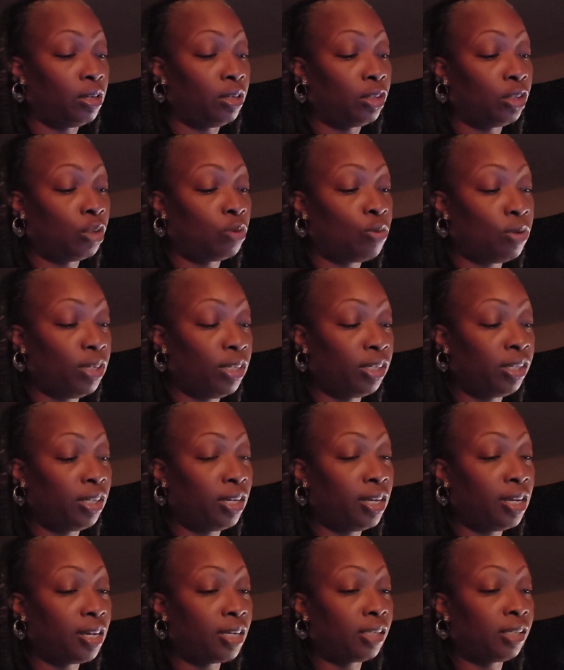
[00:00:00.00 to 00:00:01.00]

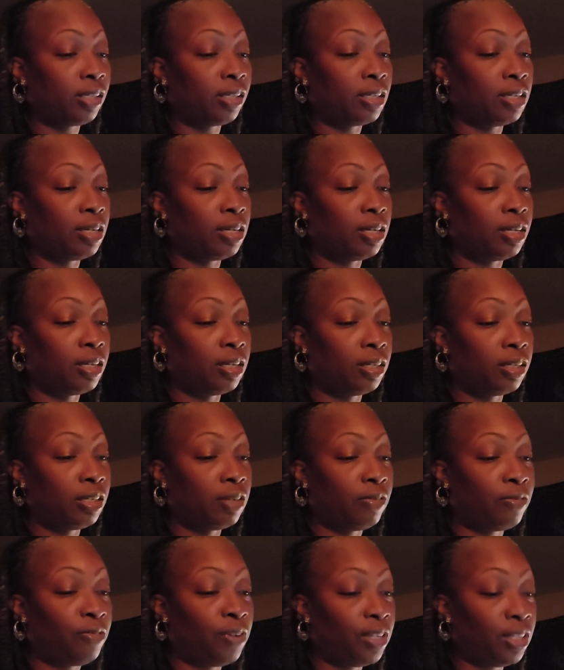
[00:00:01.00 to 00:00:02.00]
26
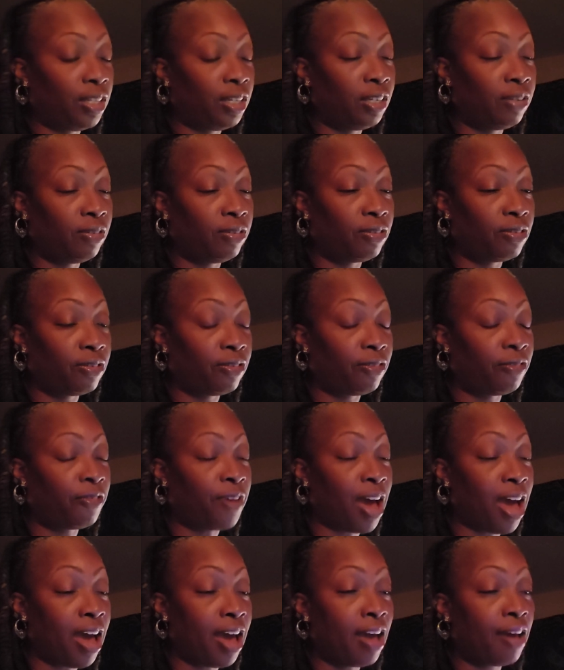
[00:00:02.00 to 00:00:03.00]
to
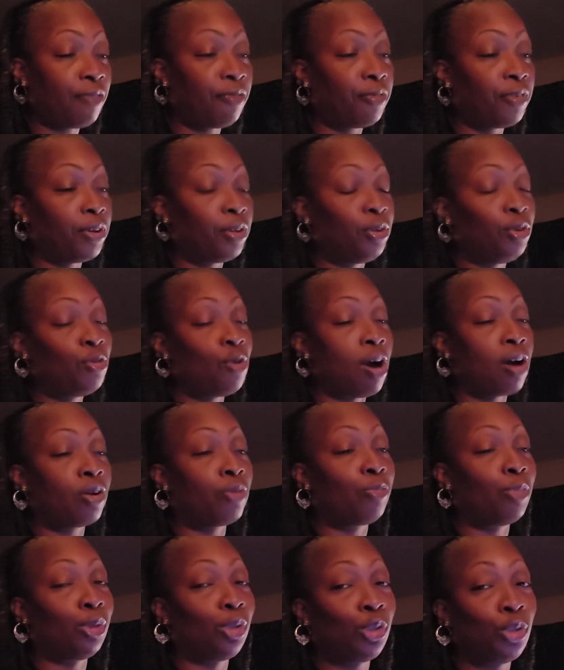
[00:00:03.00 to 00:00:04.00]
55, you are the
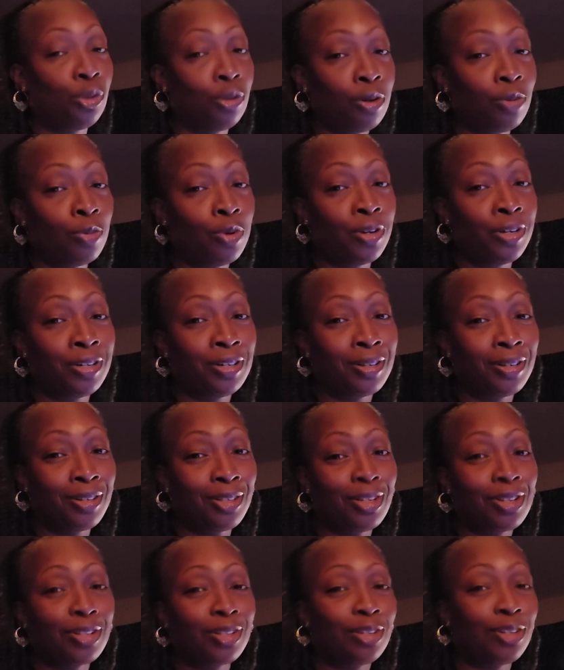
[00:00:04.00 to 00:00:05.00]
mature
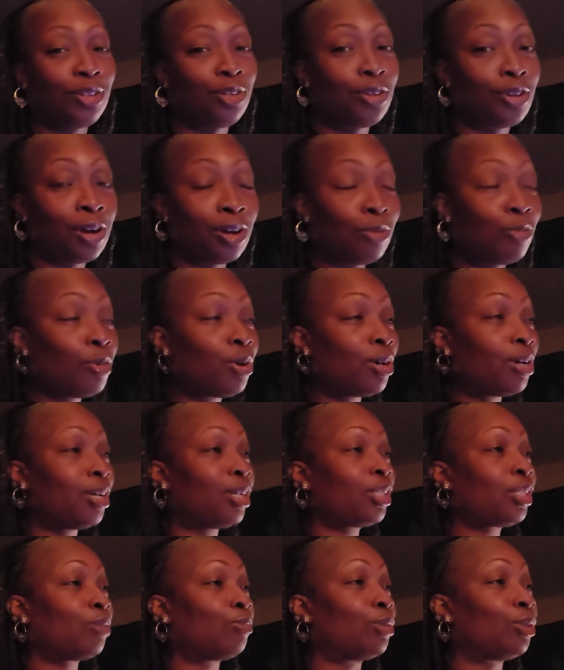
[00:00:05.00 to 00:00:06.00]
ones. The young
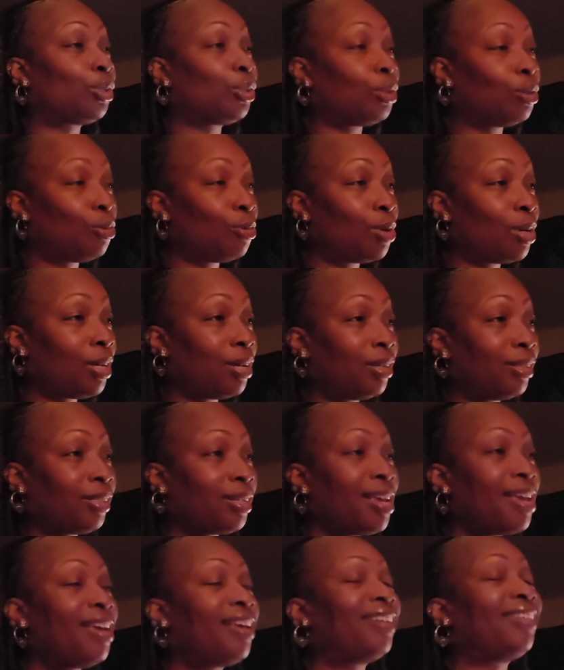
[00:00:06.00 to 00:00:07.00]
ones, the mature ones.
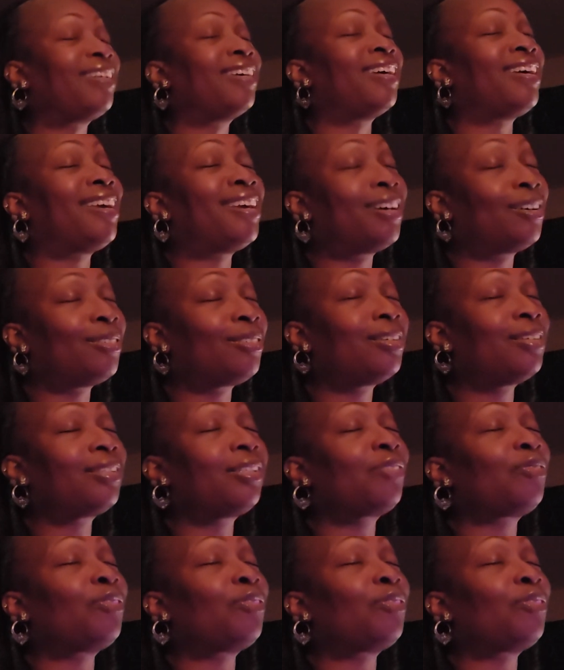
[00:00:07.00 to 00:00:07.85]
The elders,